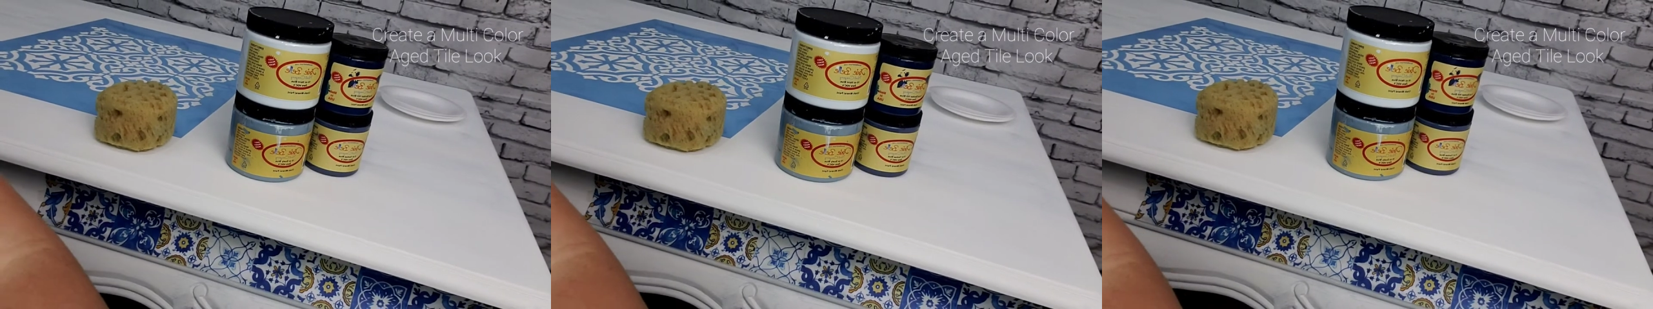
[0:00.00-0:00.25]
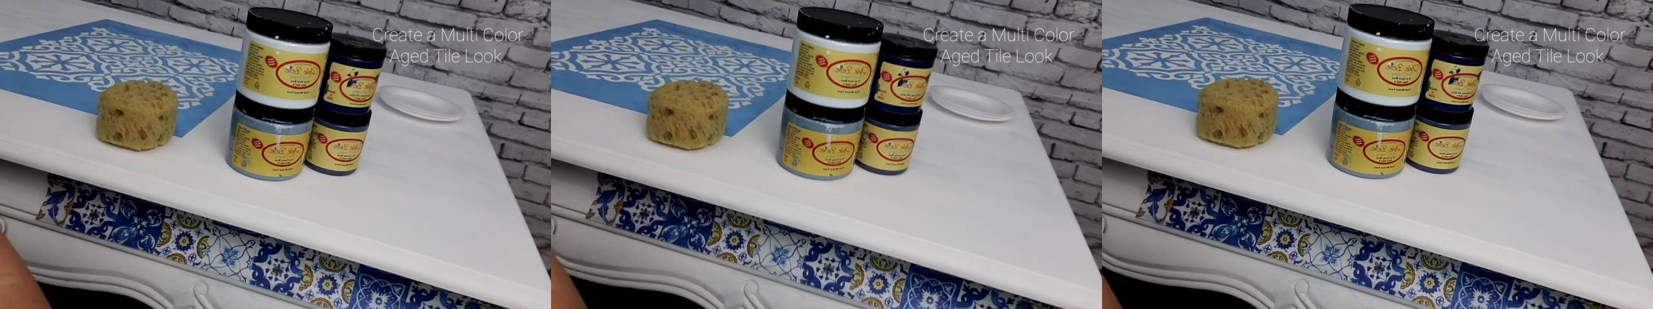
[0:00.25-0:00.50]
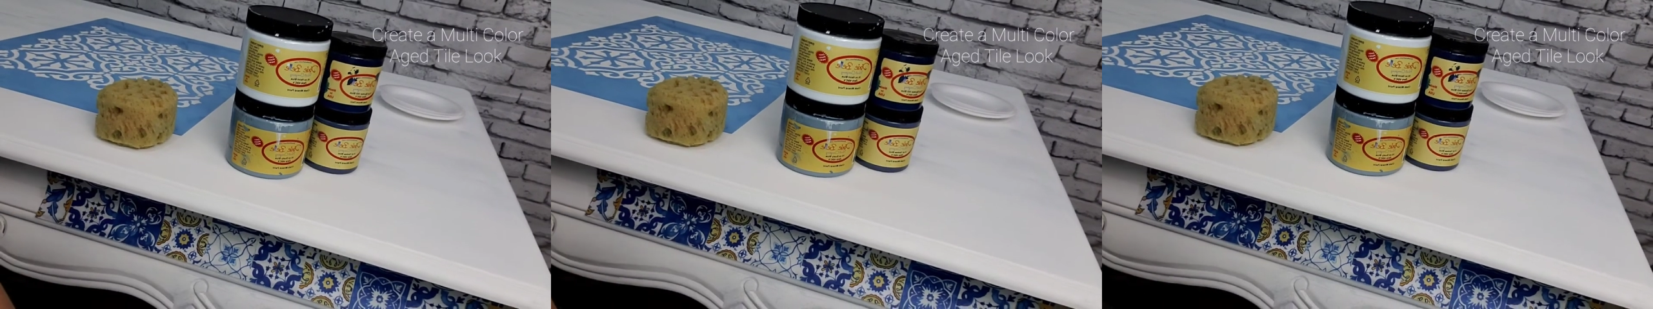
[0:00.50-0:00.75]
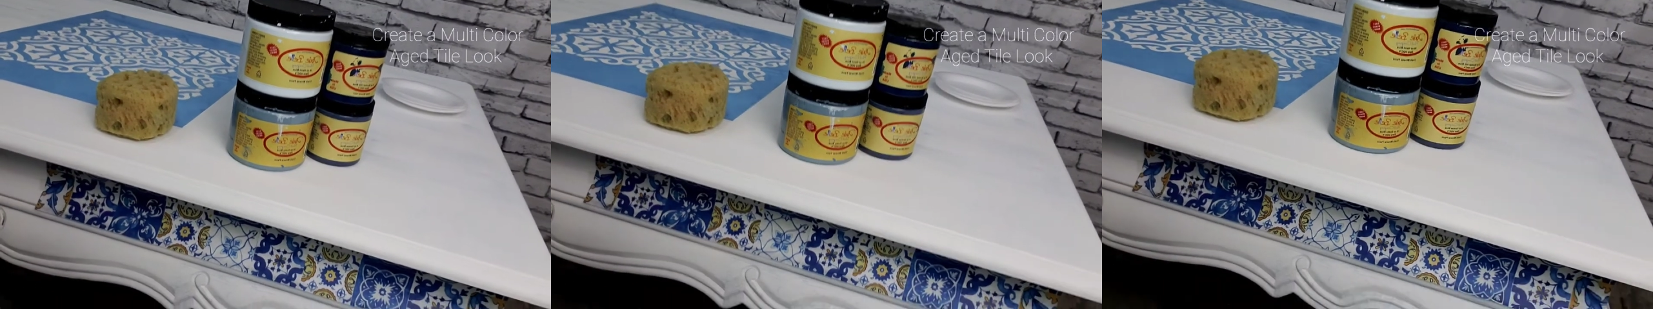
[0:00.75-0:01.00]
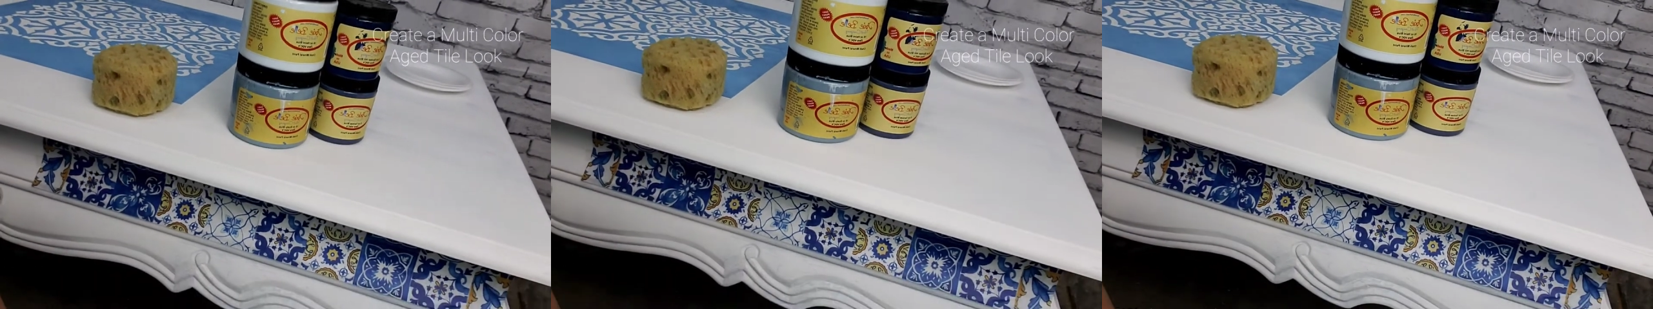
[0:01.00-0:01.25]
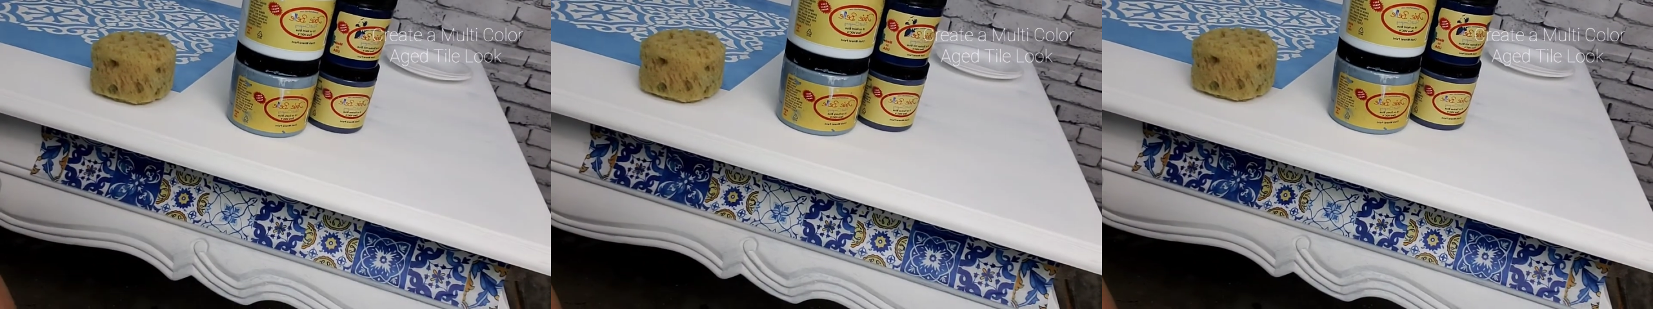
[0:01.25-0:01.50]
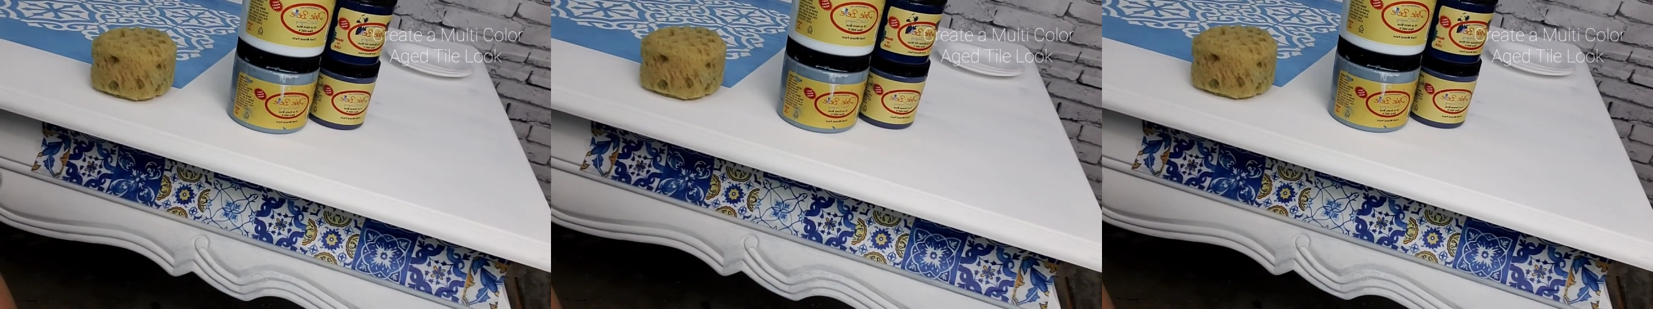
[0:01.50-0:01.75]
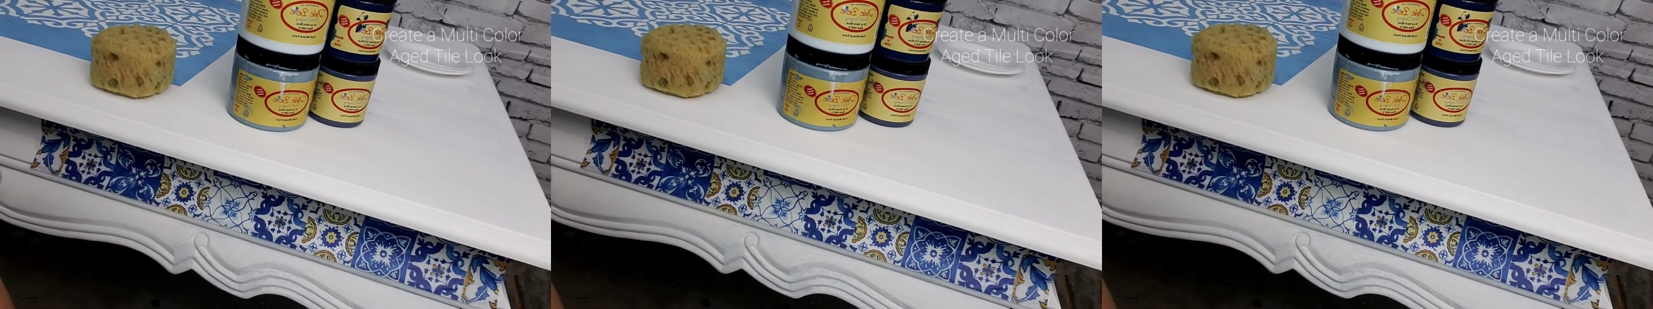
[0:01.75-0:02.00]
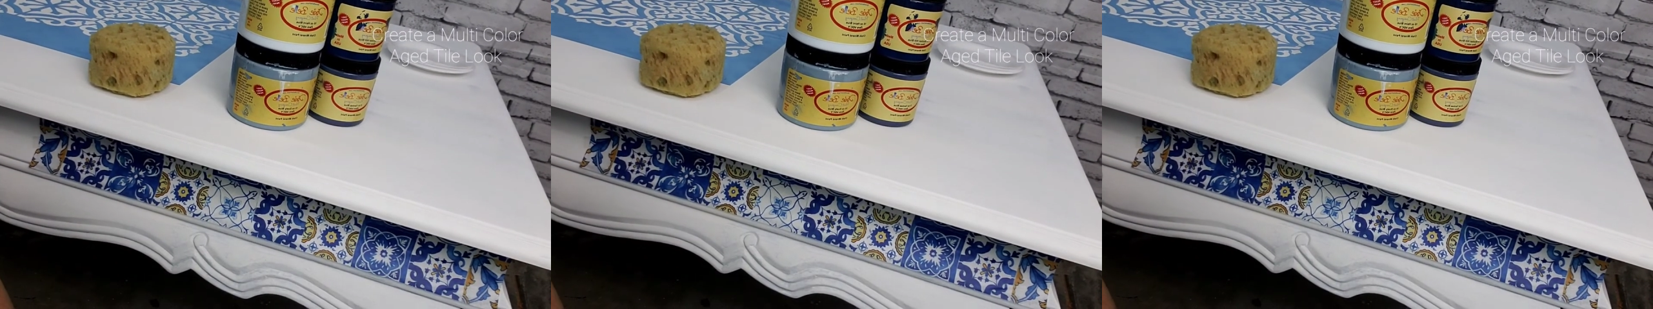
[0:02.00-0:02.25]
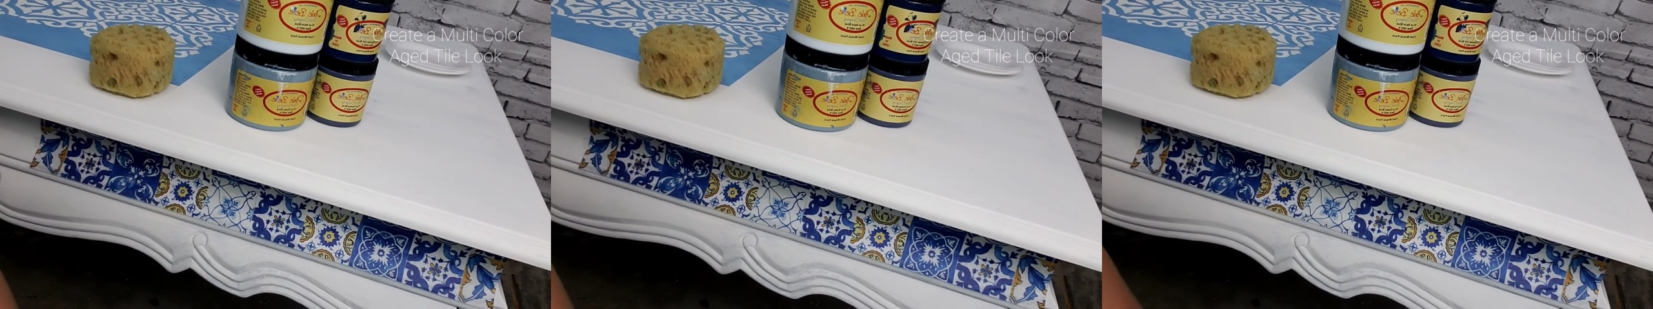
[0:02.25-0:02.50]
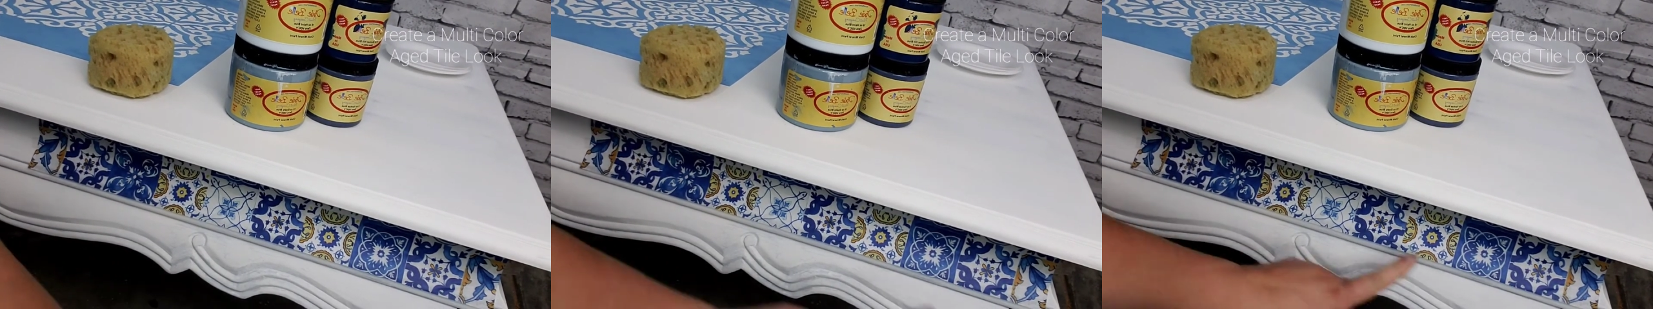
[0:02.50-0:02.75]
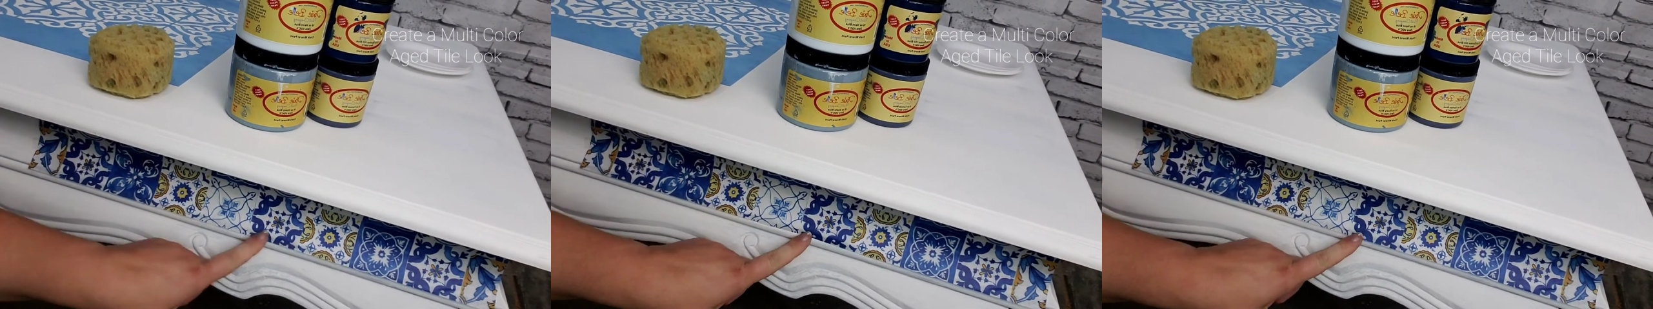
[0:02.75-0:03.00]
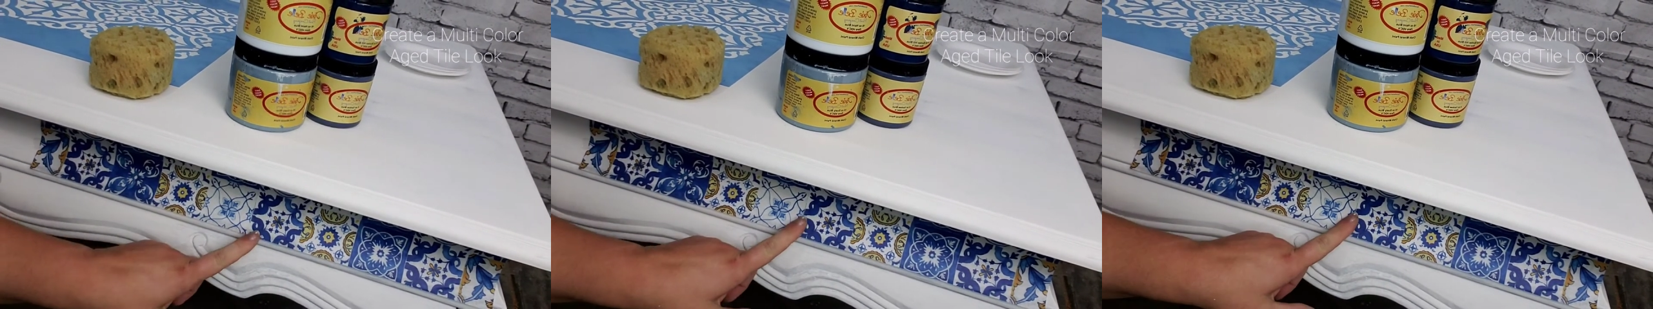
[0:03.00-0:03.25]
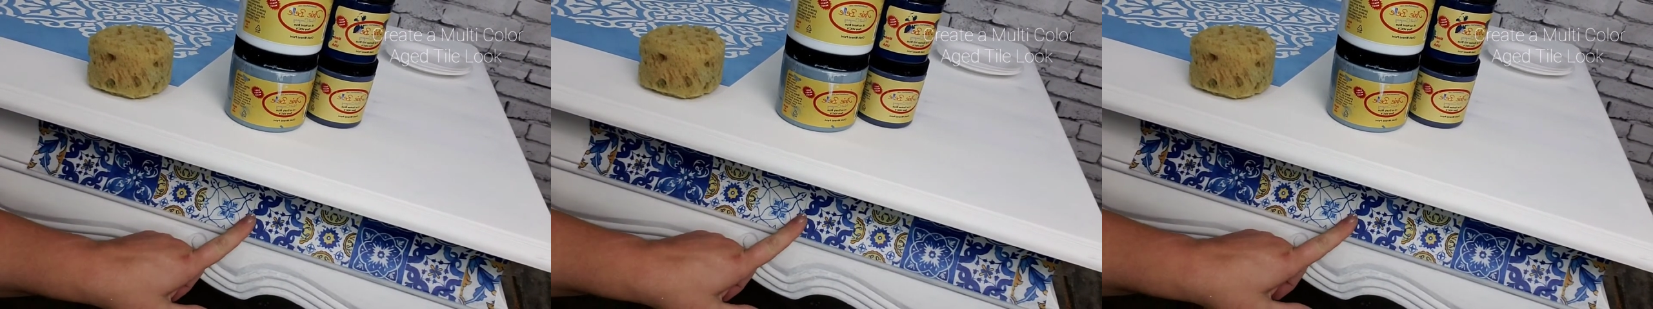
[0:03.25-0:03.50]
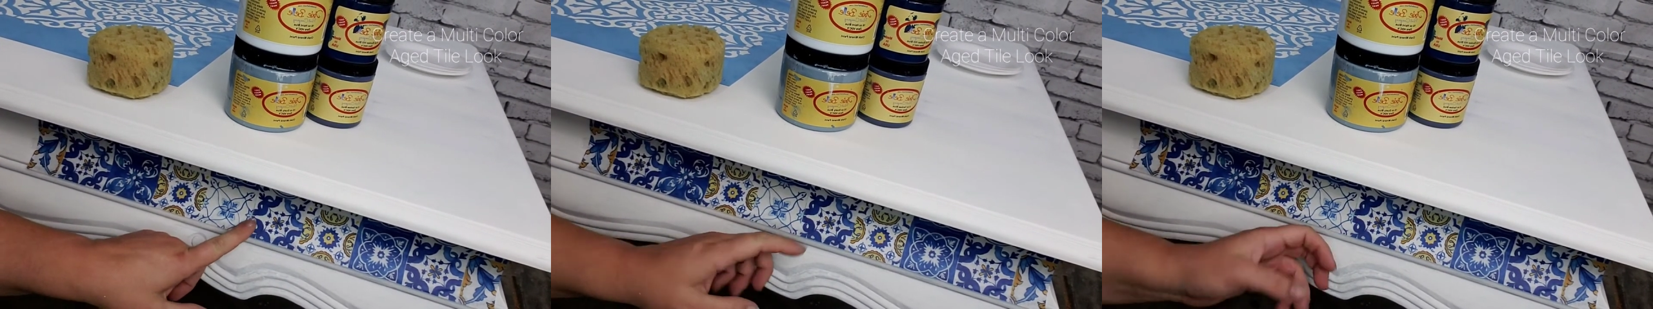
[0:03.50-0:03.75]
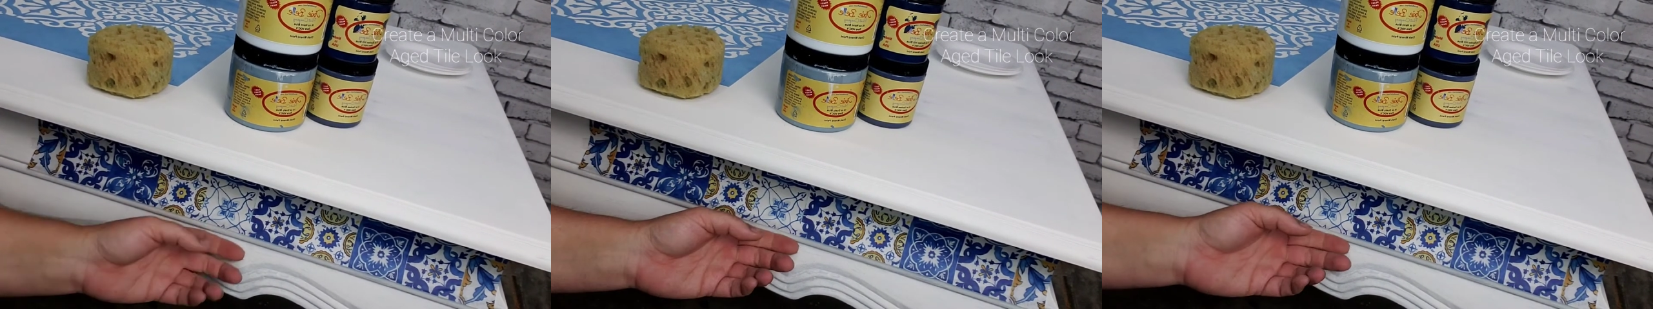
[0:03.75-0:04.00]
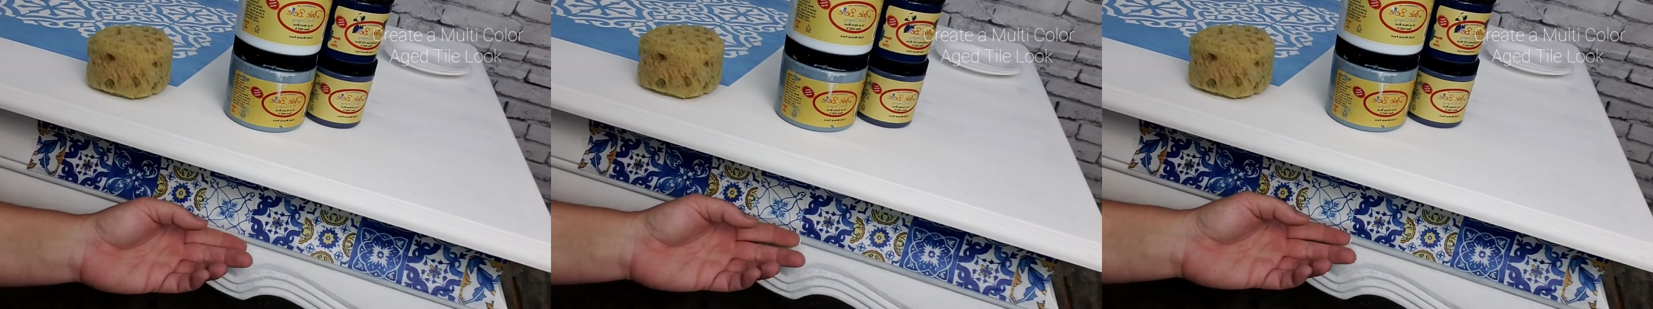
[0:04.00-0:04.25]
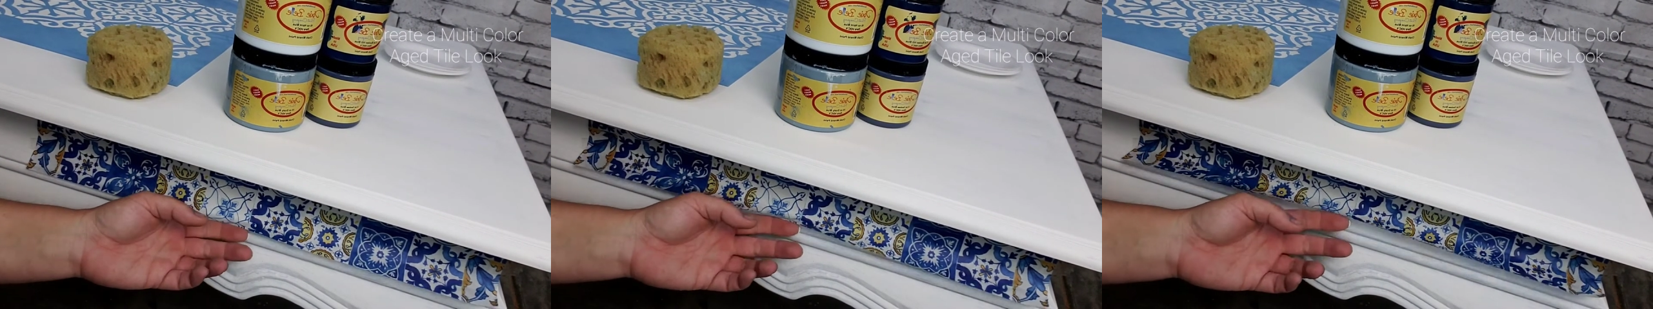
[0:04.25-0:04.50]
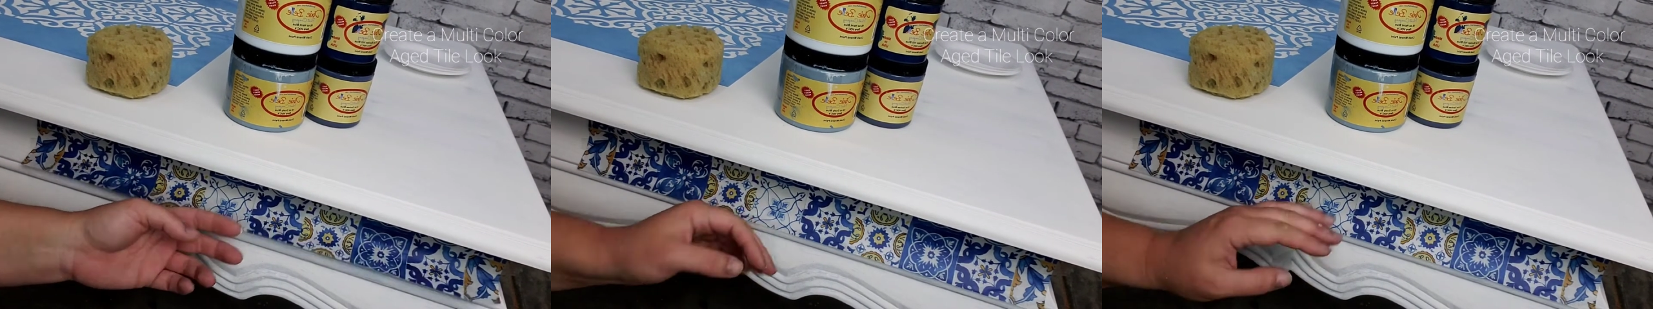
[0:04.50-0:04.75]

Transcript: [unreadable: no face in view]